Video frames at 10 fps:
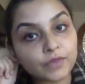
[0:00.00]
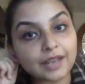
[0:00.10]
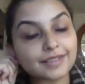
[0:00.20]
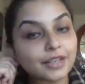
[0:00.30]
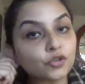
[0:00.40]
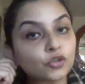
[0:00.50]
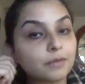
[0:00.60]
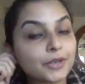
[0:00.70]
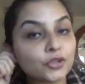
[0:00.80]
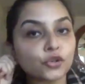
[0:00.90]
That essentially
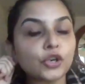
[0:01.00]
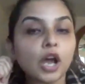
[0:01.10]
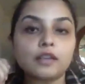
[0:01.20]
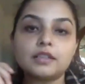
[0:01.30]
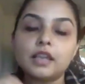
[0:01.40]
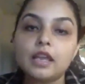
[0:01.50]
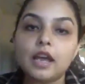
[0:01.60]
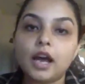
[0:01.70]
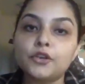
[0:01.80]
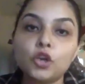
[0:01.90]
means you're not,
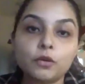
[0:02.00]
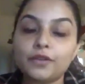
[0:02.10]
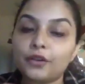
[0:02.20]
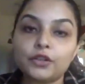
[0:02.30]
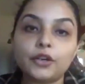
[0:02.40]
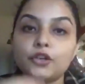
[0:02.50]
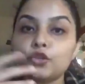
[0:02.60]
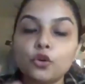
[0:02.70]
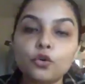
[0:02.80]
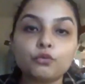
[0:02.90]
there is
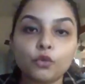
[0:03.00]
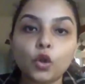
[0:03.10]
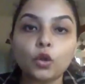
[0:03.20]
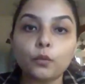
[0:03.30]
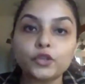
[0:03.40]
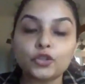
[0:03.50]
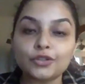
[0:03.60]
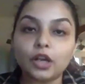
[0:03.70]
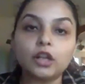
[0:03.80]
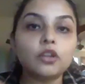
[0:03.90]
no role which
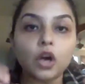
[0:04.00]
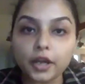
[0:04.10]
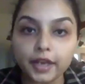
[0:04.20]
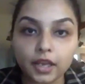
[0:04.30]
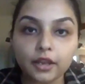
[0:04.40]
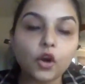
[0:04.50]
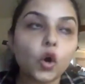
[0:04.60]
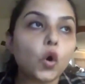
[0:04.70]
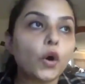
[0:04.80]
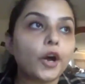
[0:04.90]
is allotting
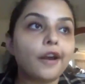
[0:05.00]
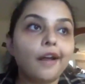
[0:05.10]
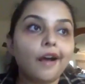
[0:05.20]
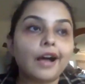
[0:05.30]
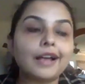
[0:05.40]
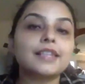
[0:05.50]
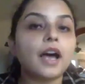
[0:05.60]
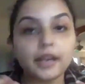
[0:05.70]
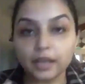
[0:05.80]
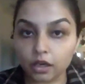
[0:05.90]
or
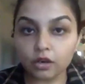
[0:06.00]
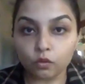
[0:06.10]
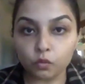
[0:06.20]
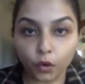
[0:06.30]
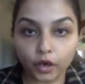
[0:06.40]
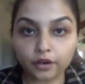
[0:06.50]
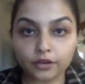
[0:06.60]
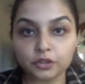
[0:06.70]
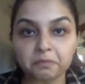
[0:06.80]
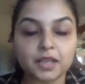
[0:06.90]
assigning work
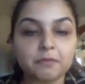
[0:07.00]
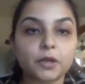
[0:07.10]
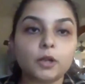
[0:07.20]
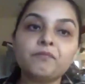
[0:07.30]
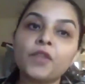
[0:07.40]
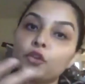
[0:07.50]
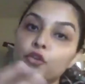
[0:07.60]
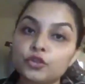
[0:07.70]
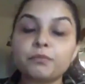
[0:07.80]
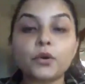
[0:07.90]
to people.
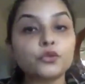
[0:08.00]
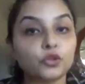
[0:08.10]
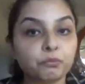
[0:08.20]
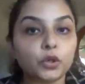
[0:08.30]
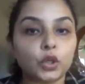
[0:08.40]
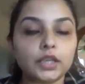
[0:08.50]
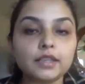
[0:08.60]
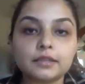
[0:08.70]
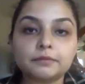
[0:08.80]
You're supposed to pull it.